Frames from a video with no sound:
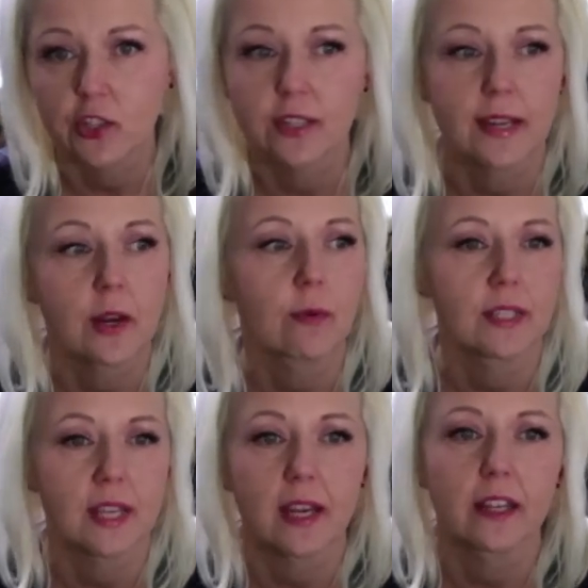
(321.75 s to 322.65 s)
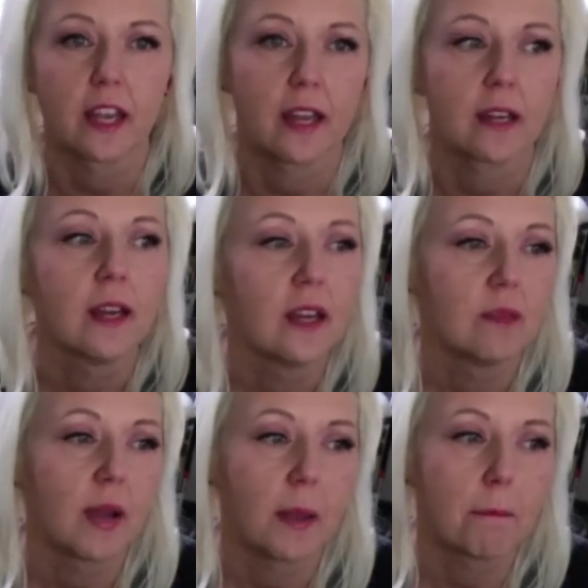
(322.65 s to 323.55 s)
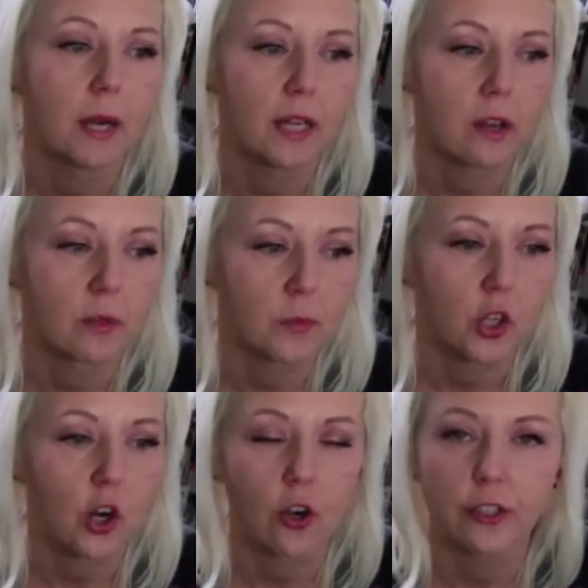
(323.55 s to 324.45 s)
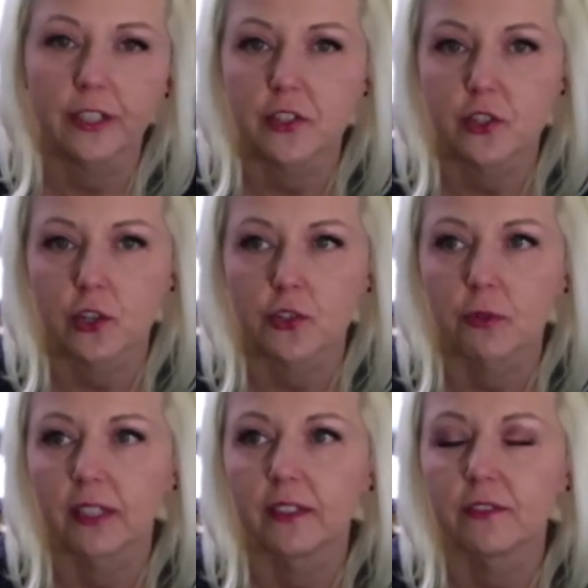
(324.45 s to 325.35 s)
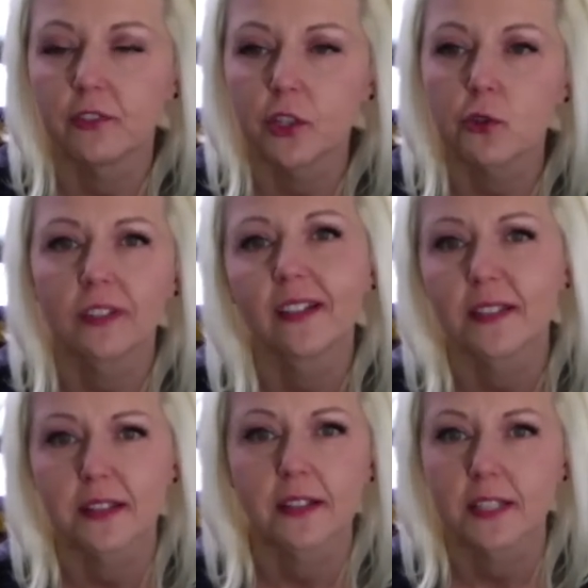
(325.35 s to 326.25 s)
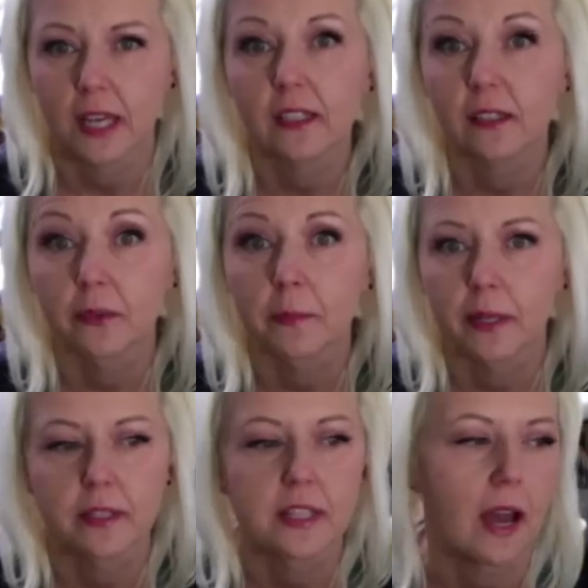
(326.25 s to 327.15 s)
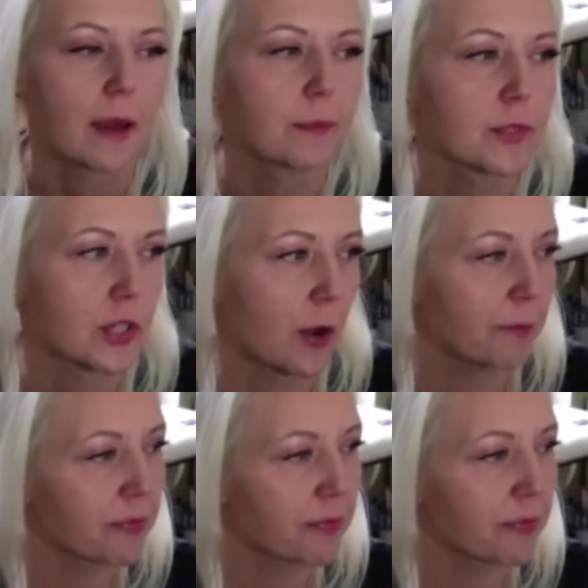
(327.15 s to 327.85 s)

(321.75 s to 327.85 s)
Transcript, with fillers: Because I know once I get my butt on Mercari and start doing individual, then it's going to take a little bit of time. So